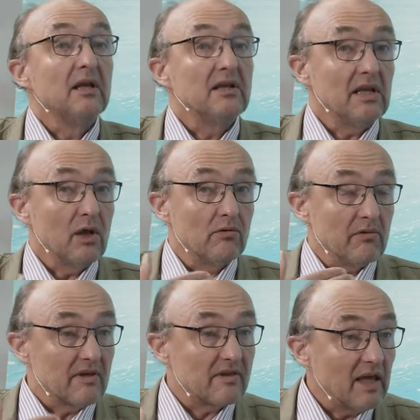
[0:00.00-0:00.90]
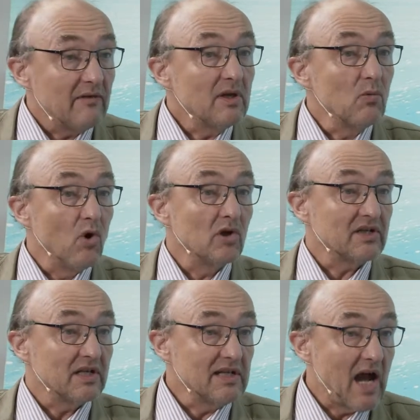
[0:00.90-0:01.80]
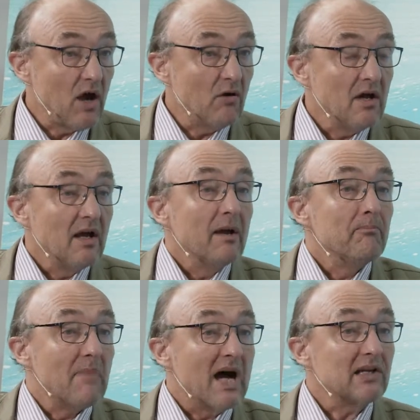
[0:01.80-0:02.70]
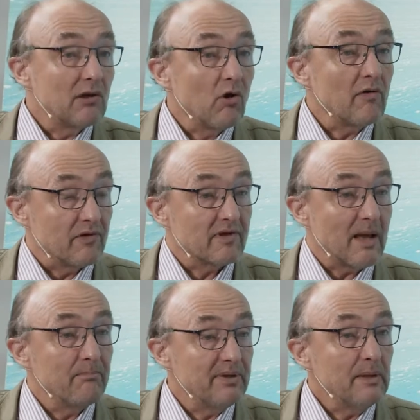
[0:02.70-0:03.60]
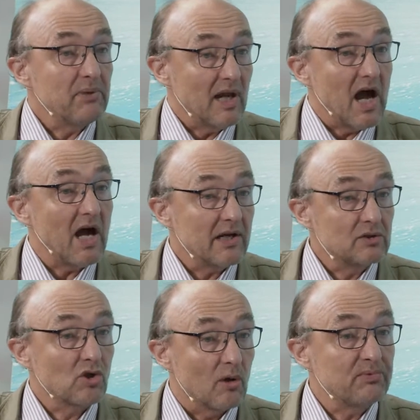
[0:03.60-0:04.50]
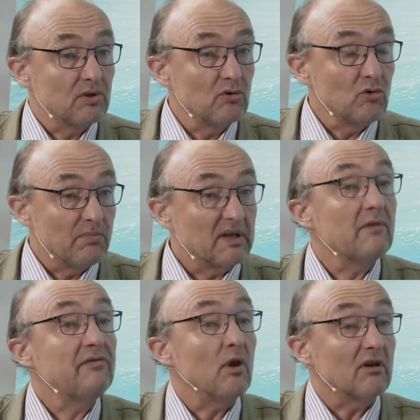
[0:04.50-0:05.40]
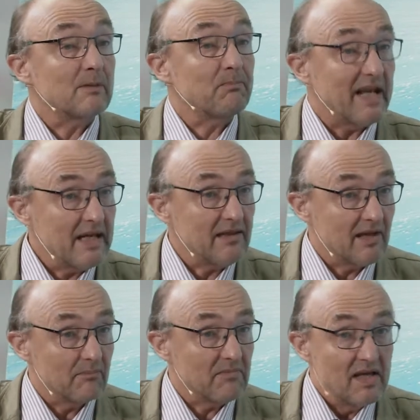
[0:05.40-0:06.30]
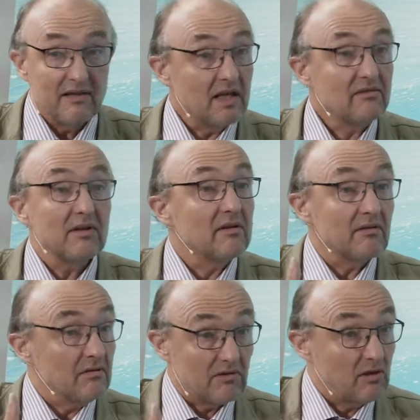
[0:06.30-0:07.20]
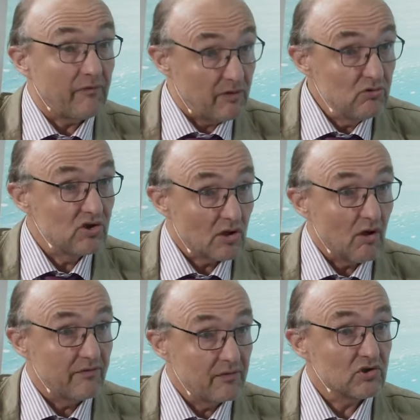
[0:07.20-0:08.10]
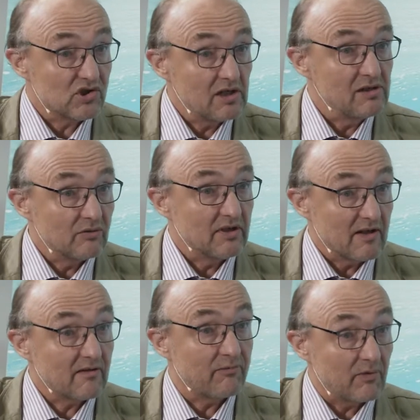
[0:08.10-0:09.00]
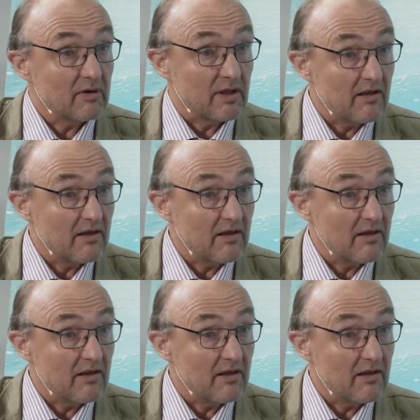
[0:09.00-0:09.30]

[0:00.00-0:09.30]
you know, saving water now might look for some people a hard job to do, but if you explain them that the future of your children is for